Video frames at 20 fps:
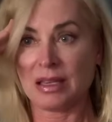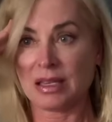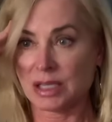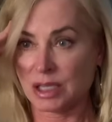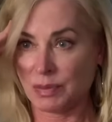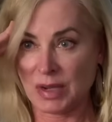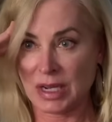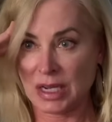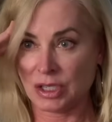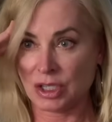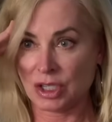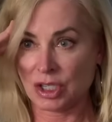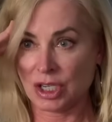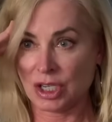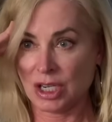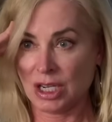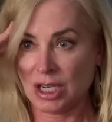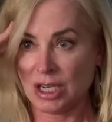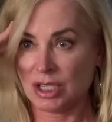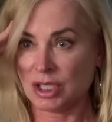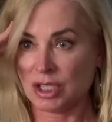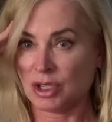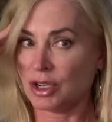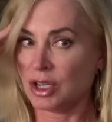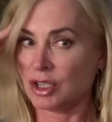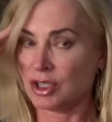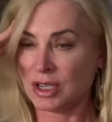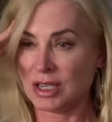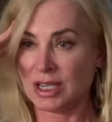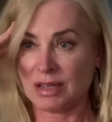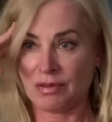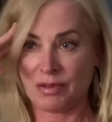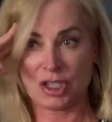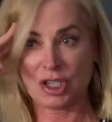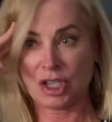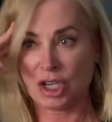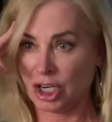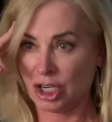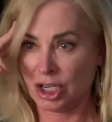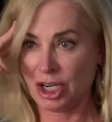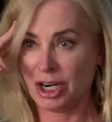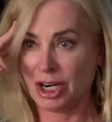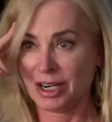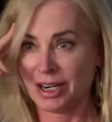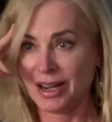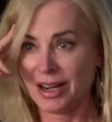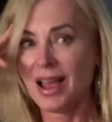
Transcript: this speech. So could you give it to her?